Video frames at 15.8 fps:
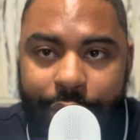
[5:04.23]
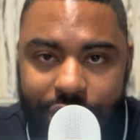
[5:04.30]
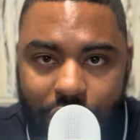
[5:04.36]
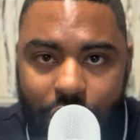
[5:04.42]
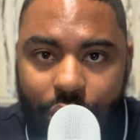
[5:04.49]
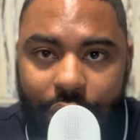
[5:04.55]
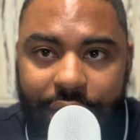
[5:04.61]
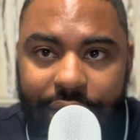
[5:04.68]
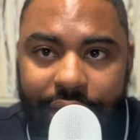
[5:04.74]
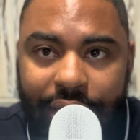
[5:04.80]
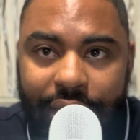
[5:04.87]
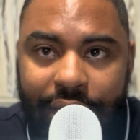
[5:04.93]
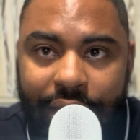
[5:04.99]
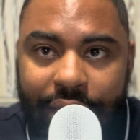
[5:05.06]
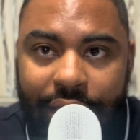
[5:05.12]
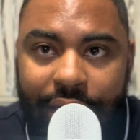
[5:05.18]
on,
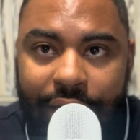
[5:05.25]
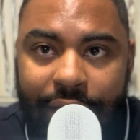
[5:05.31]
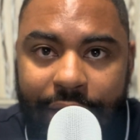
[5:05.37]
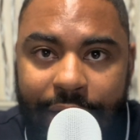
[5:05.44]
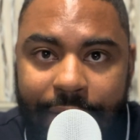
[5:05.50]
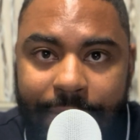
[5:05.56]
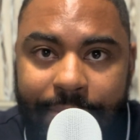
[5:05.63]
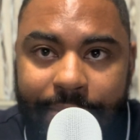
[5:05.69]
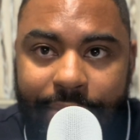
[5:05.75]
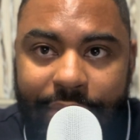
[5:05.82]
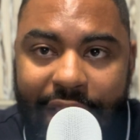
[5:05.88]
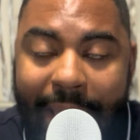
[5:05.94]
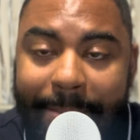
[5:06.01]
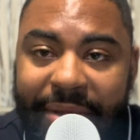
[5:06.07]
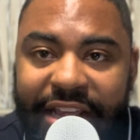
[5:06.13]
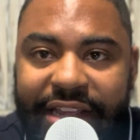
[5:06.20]

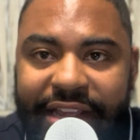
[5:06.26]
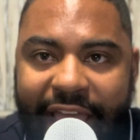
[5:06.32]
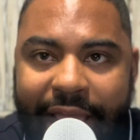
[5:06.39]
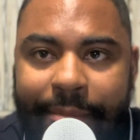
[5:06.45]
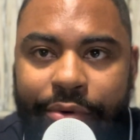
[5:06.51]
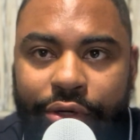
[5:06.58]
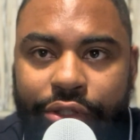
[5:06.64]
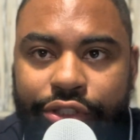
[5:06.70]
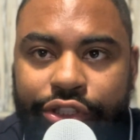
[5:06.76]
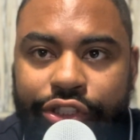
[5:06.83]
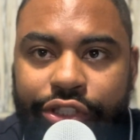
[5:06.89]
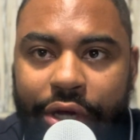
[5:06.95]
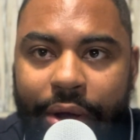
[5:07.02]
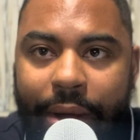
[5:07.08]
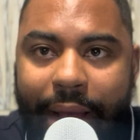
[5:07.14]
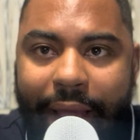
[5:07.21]
and being able
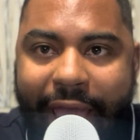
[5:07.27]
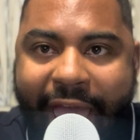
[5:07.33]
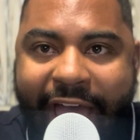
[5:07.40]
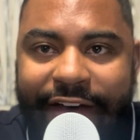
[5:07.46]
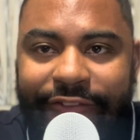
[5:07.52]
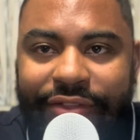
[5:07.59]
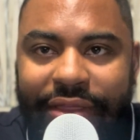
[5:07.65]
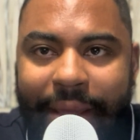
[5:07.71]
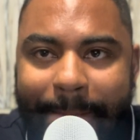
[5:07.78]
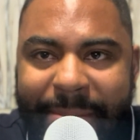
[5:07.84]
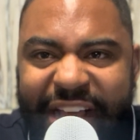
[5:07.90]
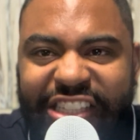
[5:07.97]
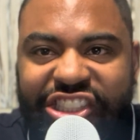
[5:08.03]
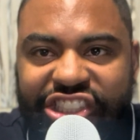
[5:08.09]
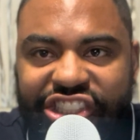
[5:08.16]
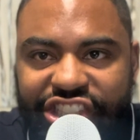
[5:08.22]
to have the
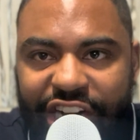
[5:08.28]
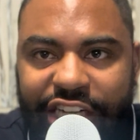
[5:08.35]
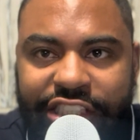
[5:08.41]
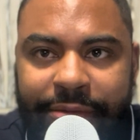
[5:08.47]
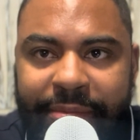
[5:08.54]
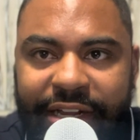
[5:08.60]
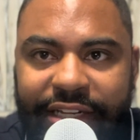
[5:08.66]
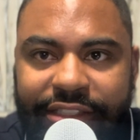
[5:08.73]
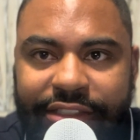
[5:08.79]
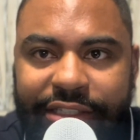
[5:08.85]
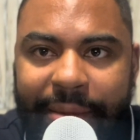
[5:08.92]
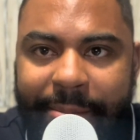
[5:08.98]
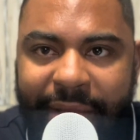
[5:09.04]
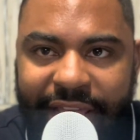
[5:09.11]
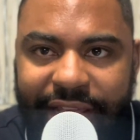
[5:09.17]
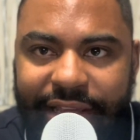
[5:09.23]
best judgment to
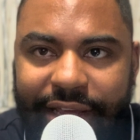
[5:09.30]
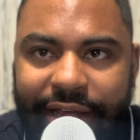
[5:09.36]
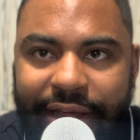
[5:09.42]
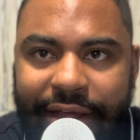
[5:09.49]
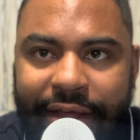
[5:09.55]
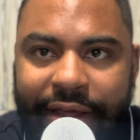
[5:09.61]
make